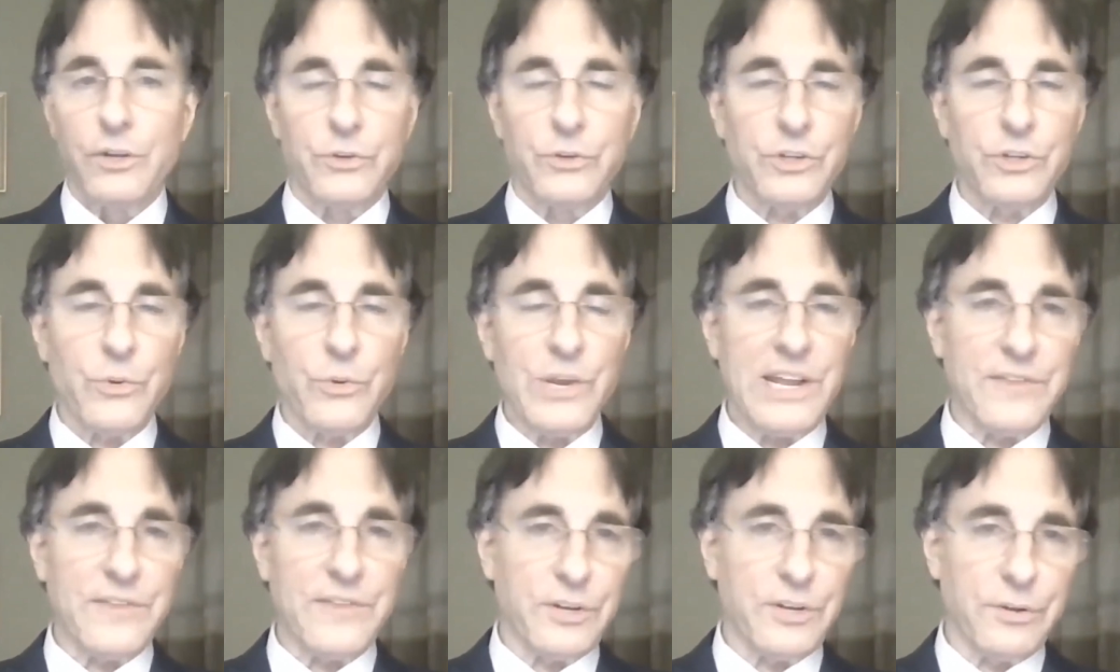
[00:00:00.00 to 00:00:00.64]
So
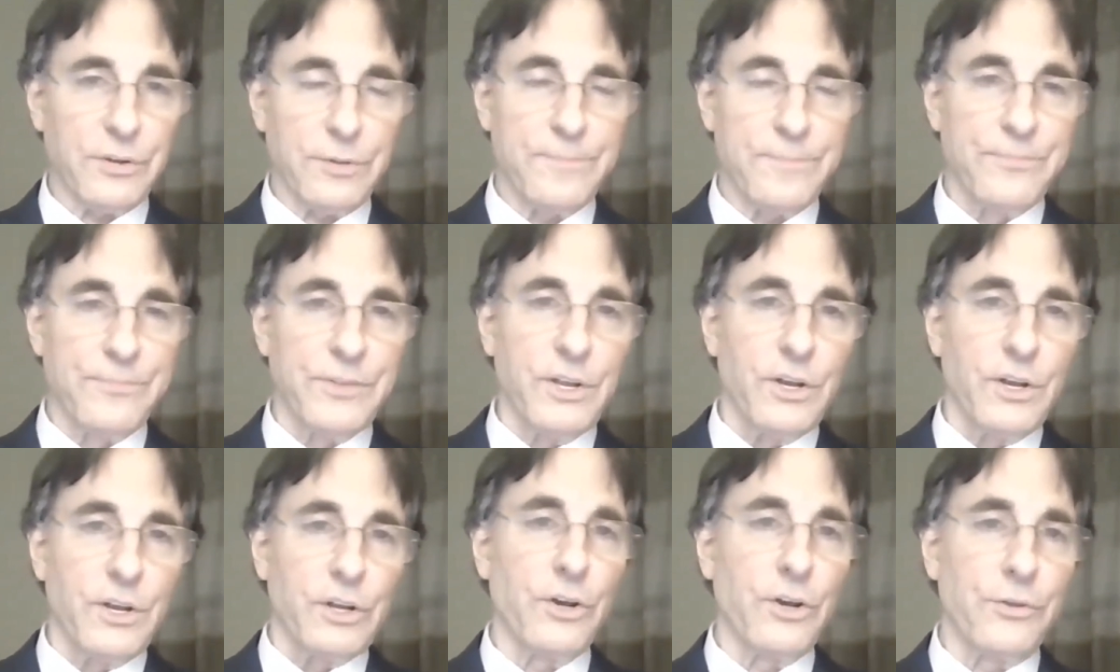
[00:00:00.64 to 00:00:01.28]
we have to
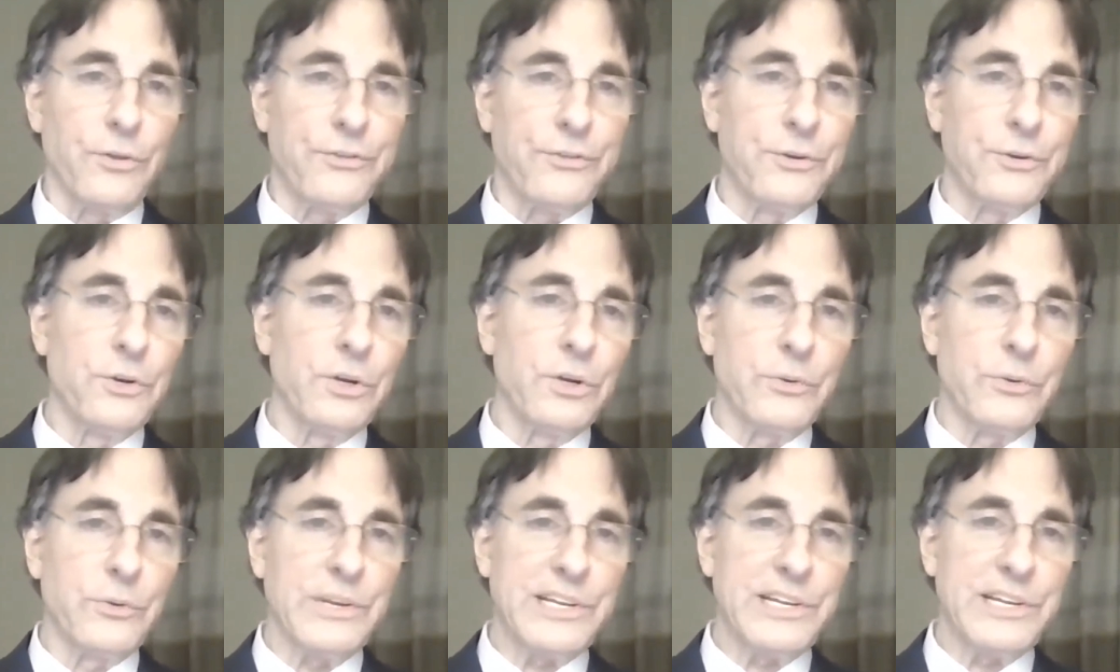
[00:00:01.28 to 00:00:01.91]
go through
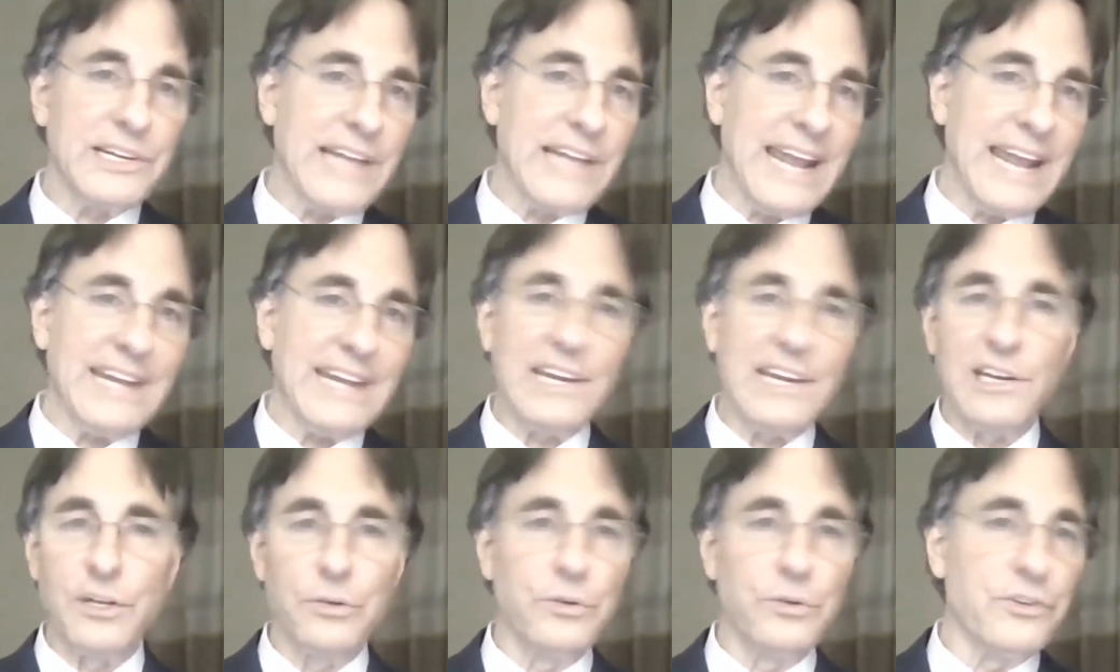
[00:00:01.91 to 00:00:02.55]
and we can
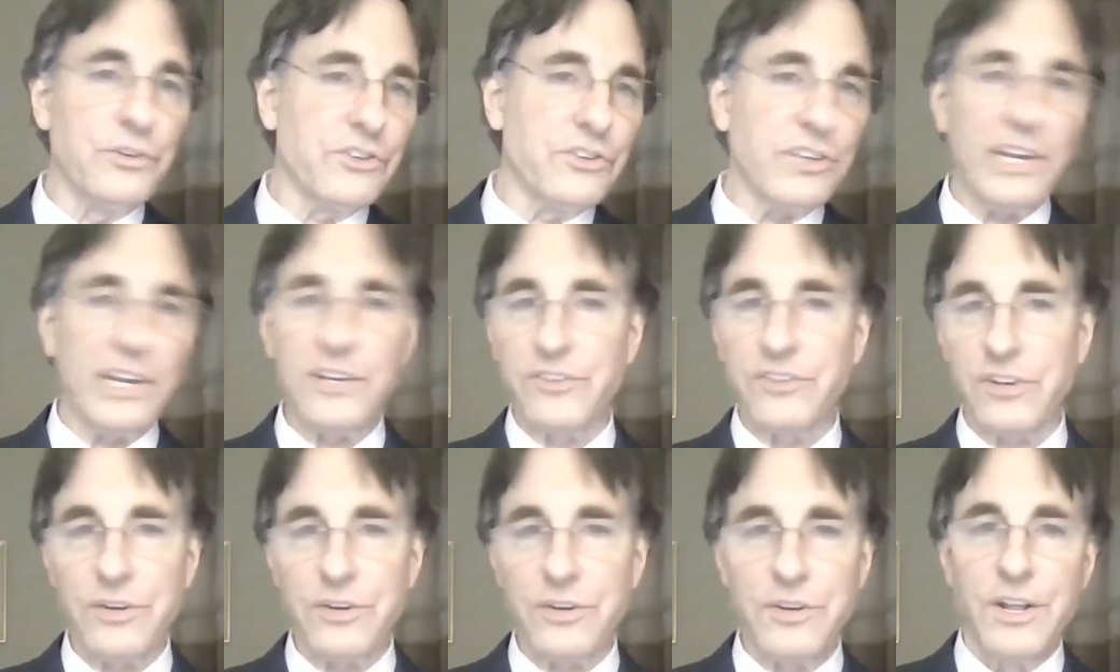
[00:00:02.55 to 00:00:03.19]
gain and lose
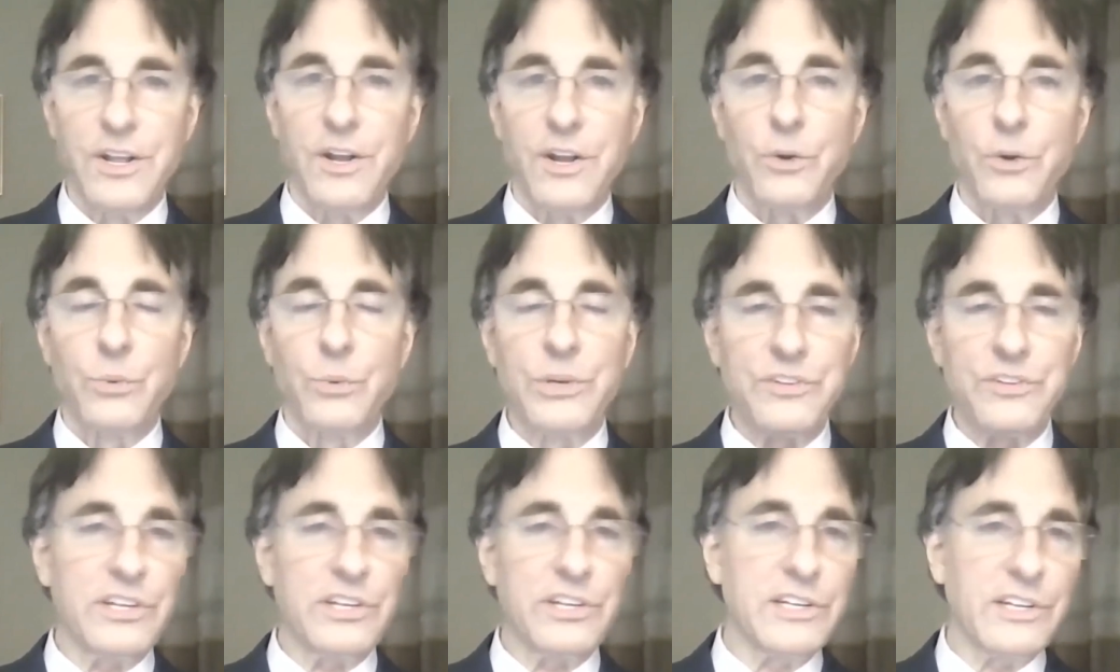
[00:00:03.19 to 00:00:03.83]
things, and
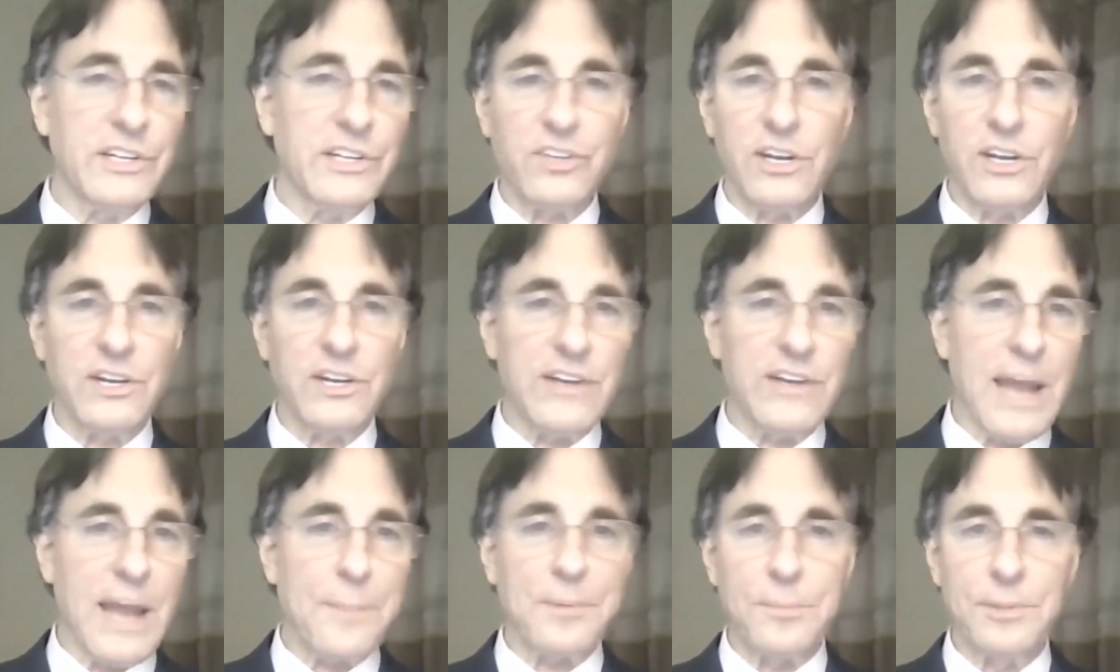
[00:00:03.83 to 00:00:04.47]
resilience and
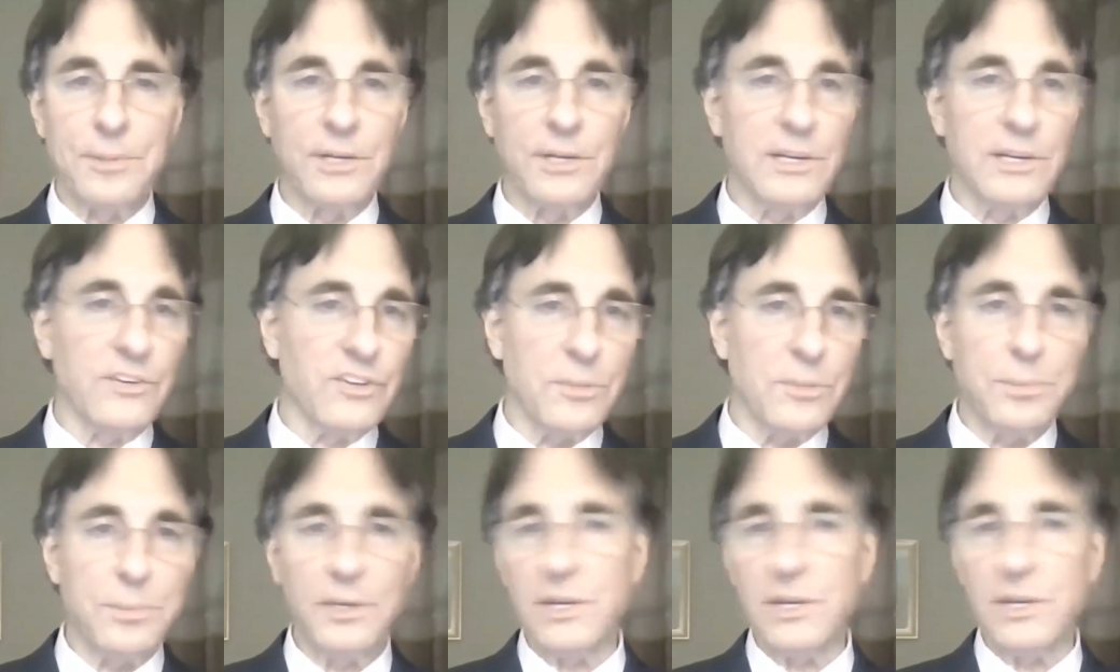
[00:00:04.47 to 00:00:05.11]
adaptability is
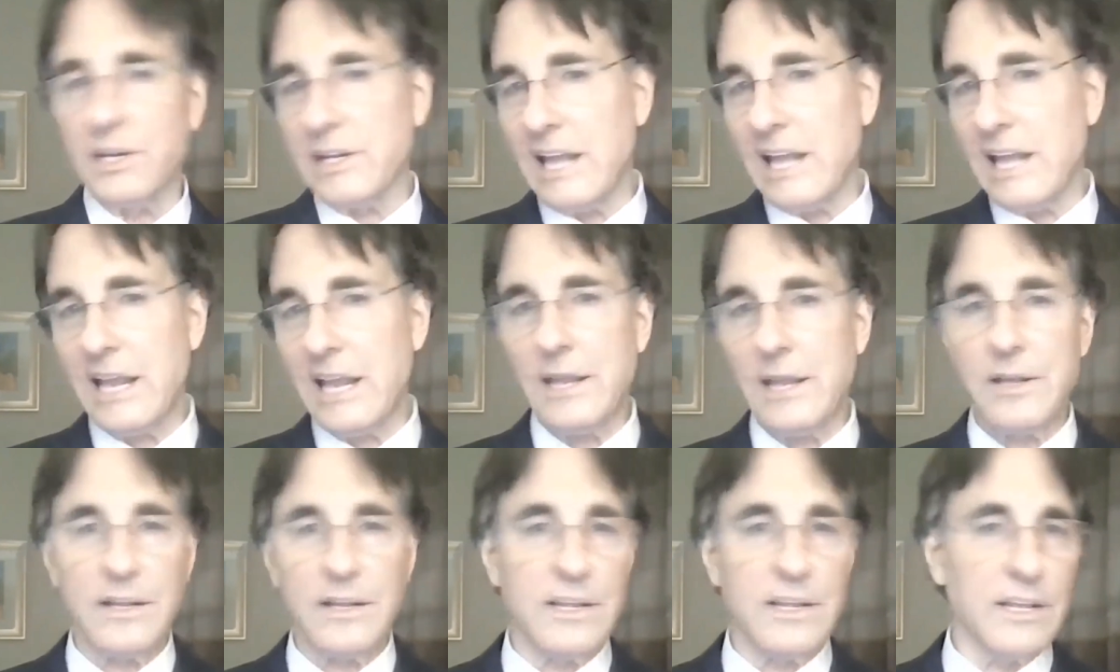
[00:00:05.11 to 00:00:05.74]
the ability
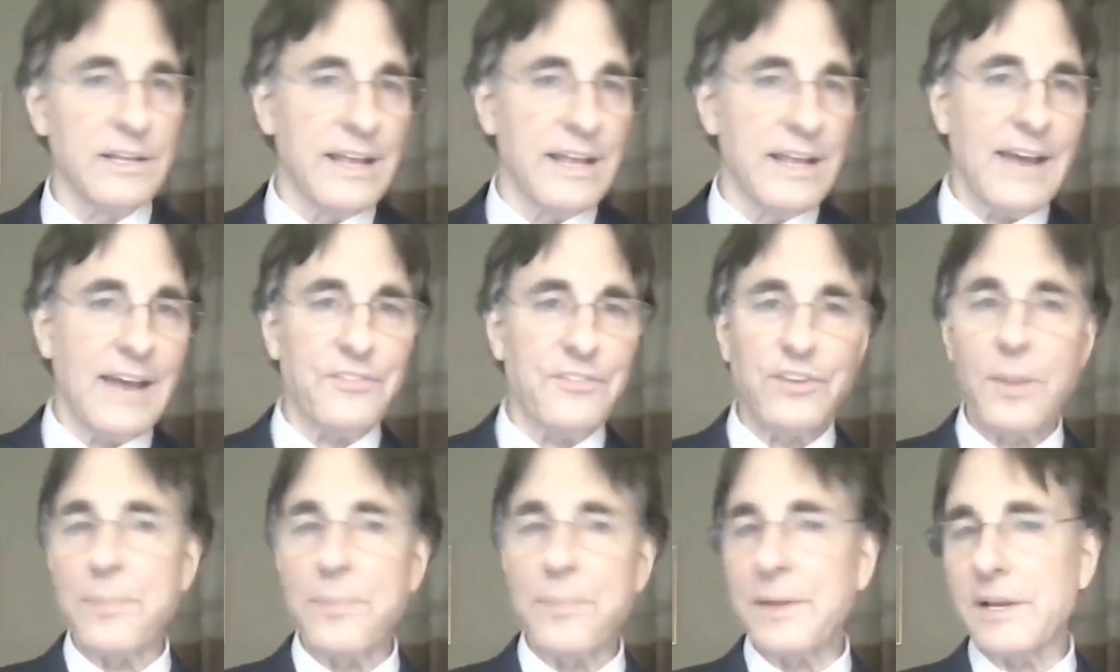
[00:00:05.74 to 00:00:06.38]
to have
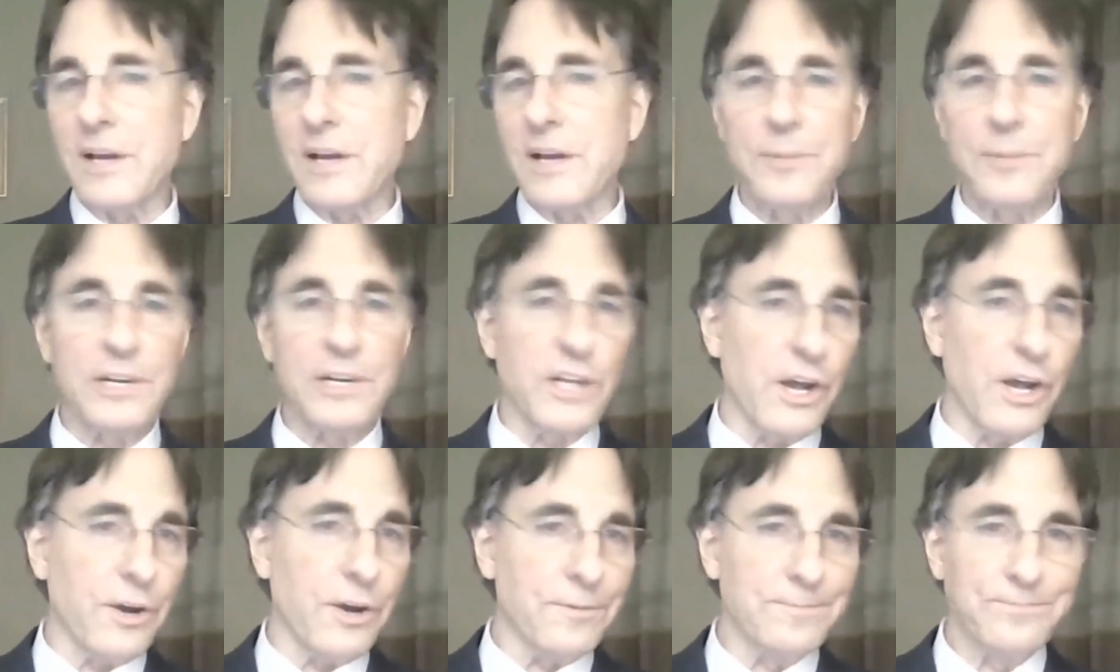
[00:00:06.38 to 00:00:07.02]
something come and
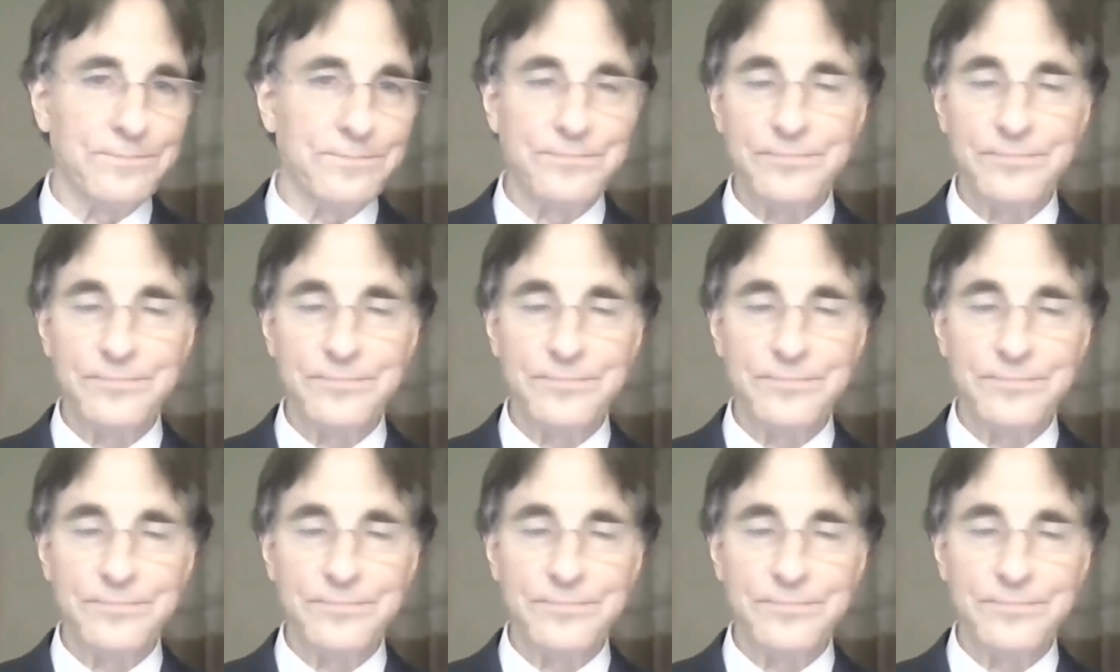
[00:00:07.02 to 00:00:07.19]
go.